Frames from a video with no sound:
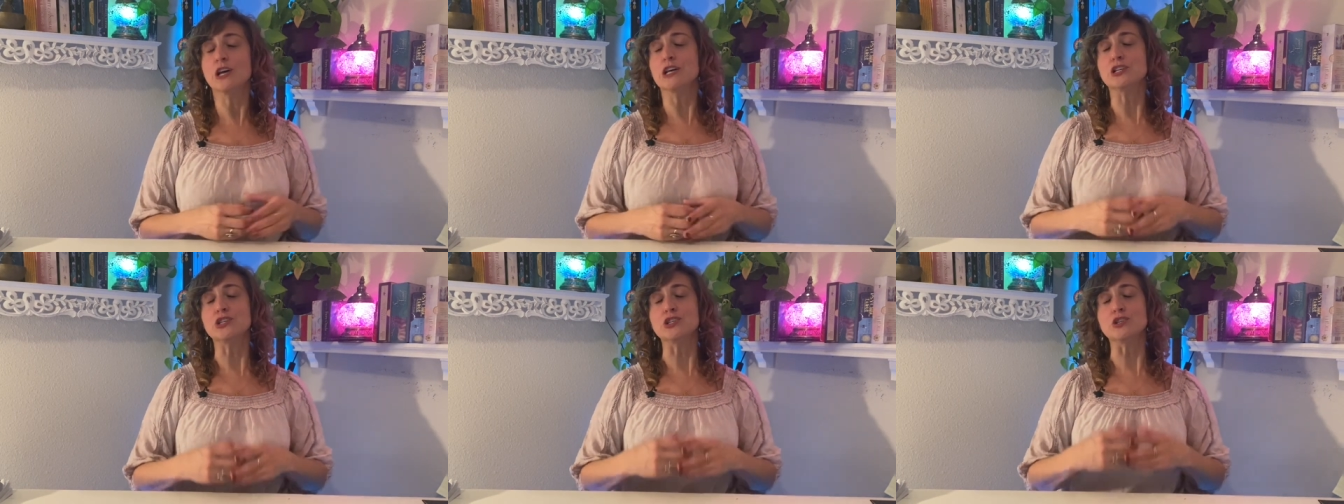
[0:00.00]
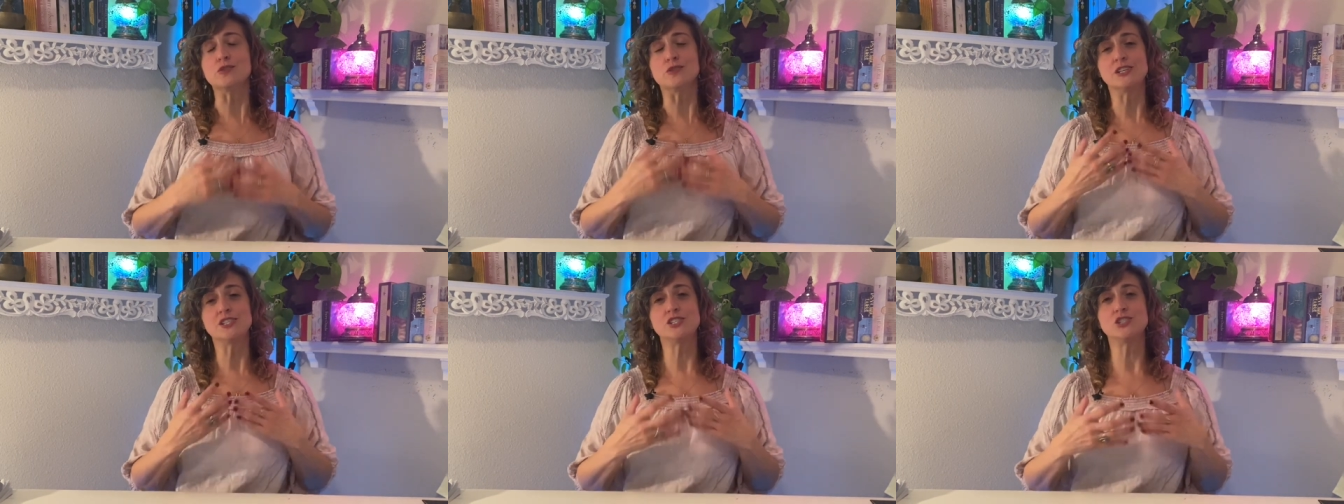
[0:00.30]
So
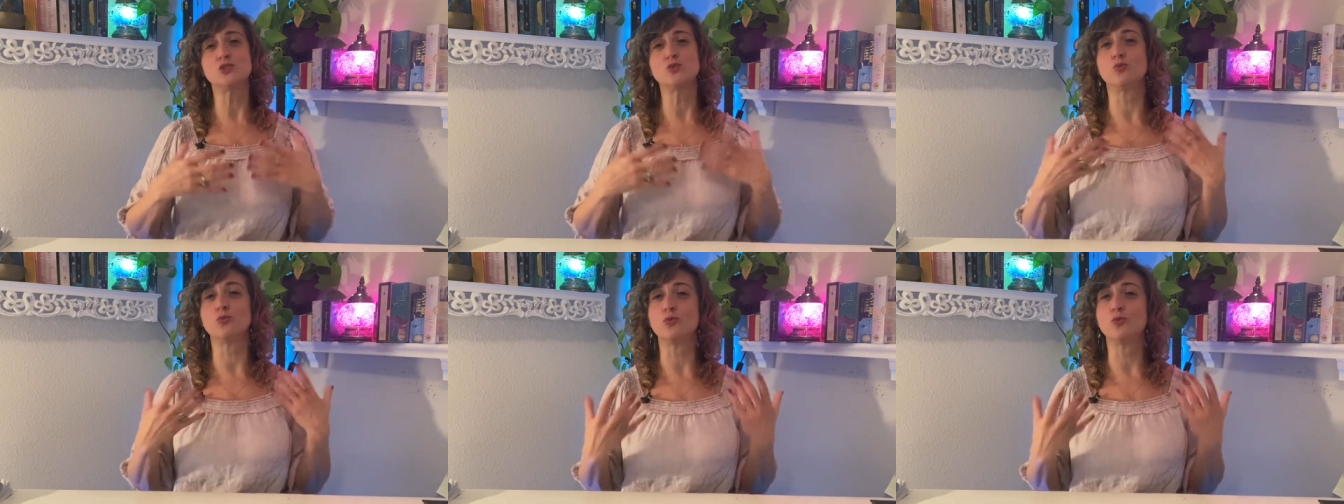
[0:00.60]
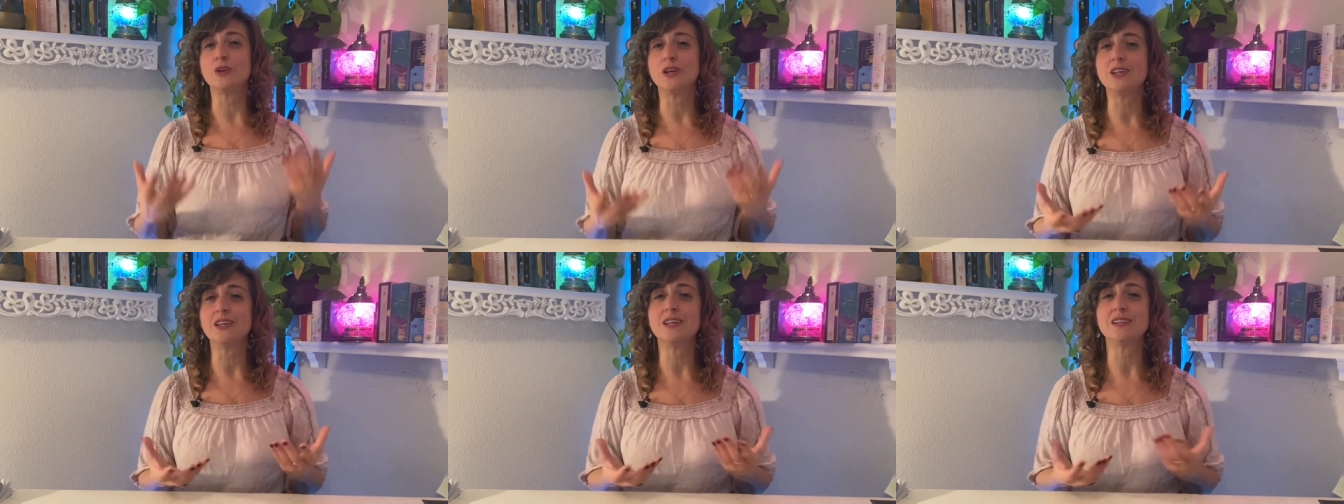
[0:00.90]
this is
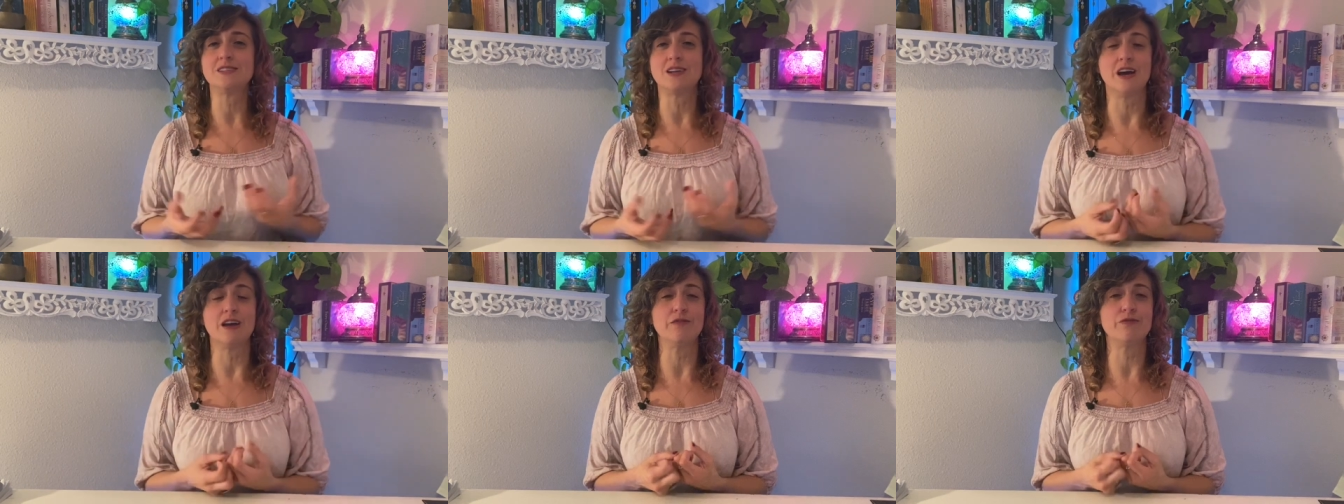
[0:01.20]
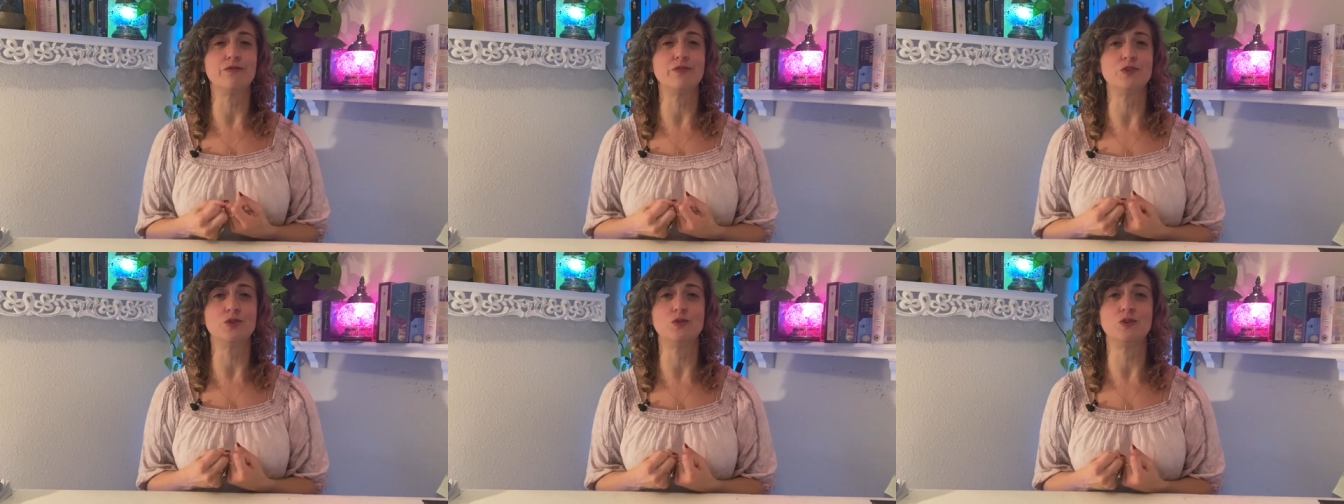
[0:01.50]
really time
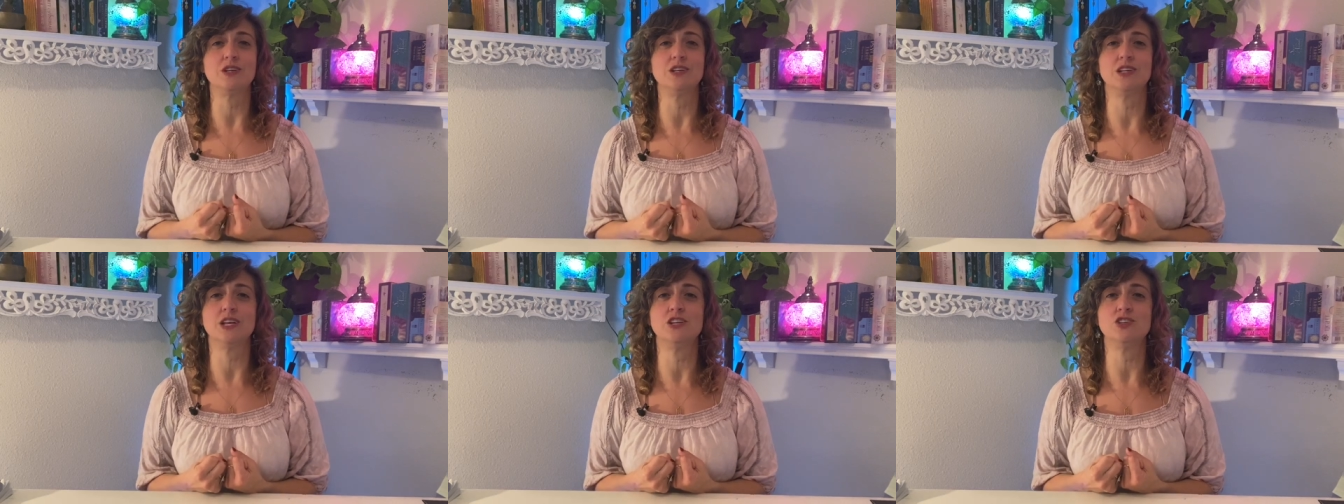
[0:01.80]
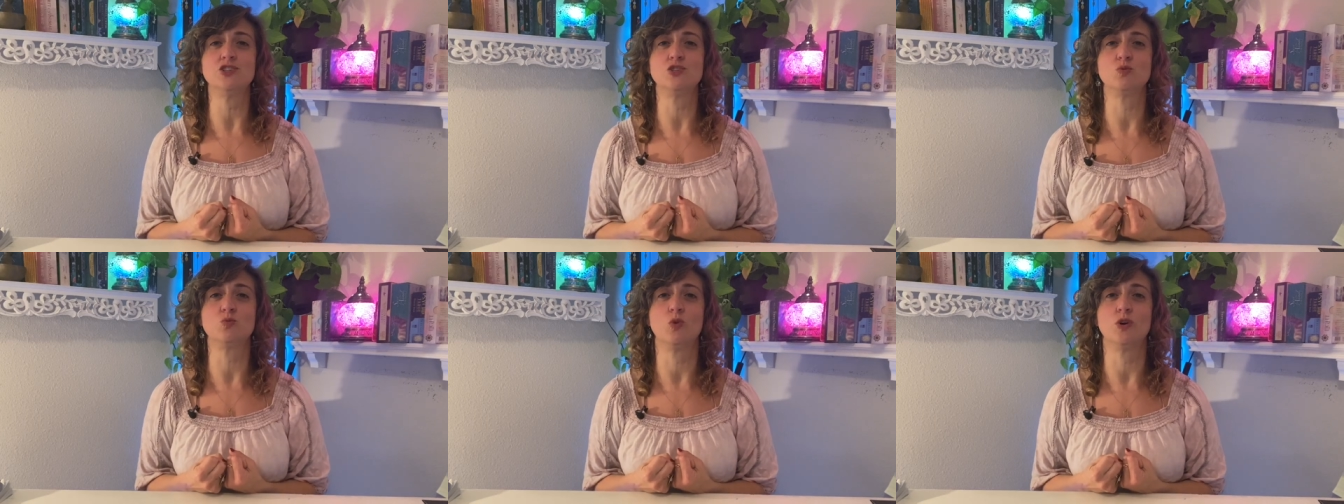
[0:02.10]
for you to
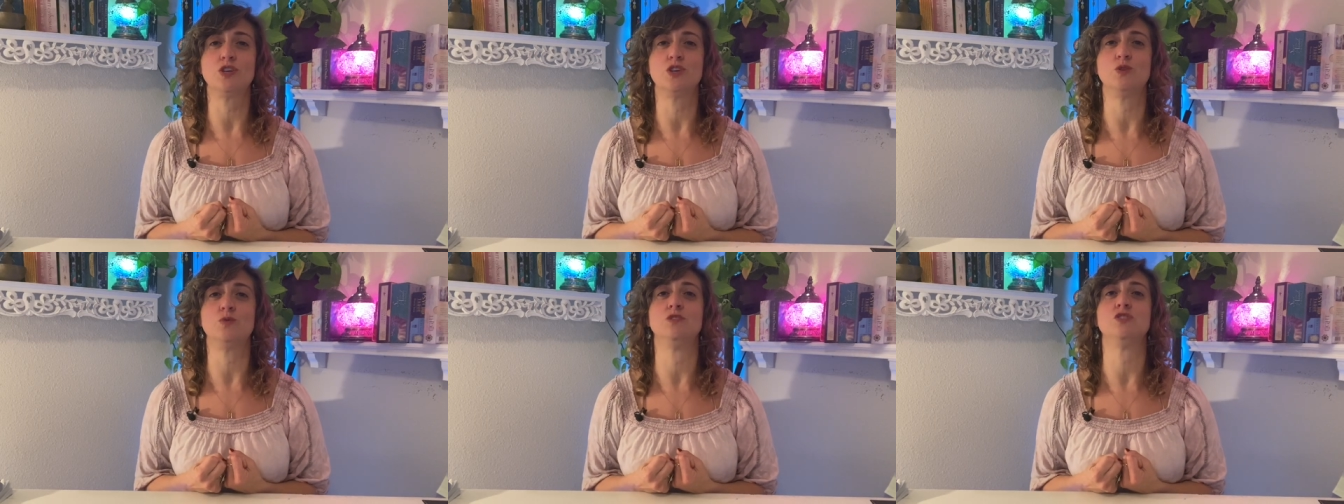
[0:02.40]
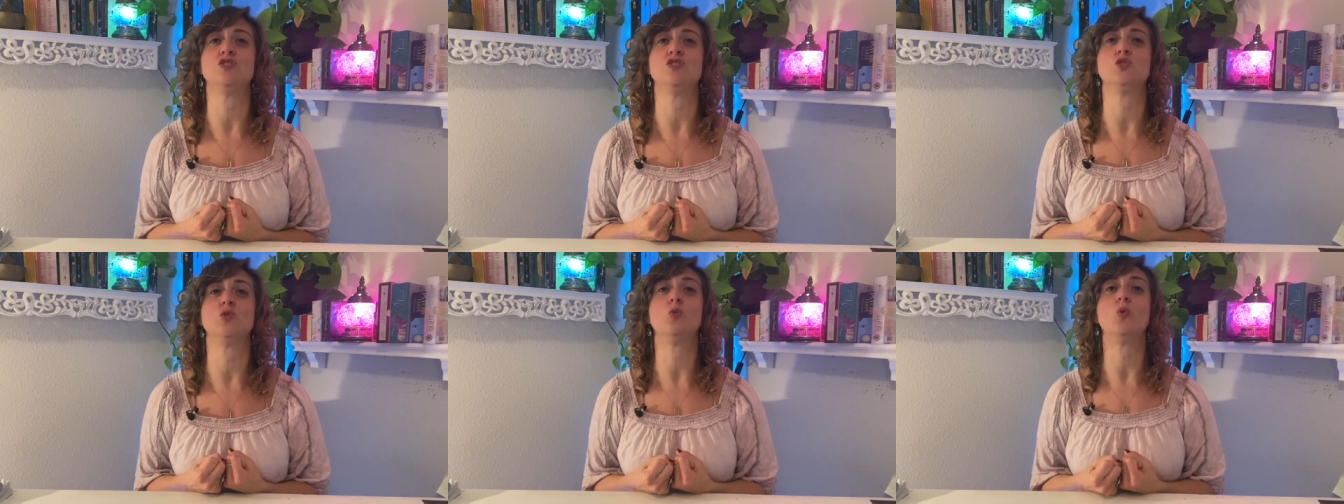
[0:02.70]
engage in what you
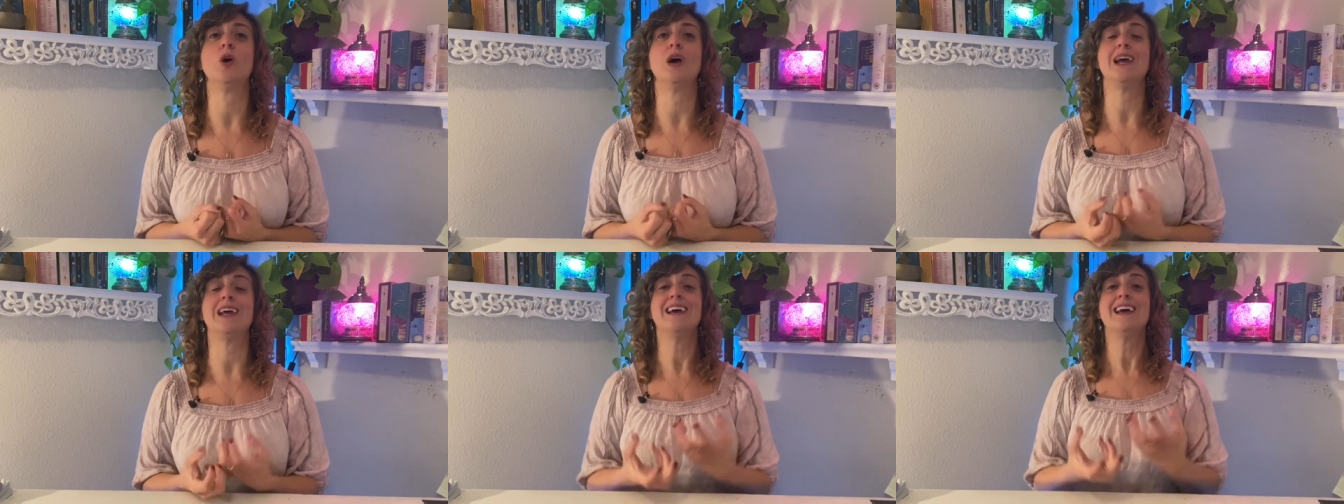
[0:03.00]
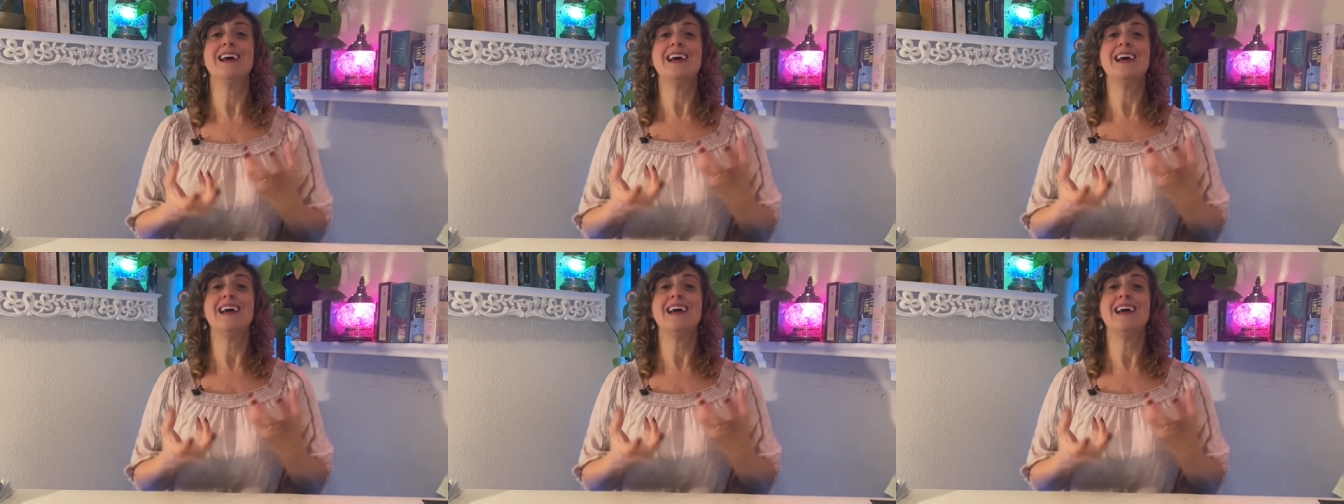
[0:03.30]
enjoy.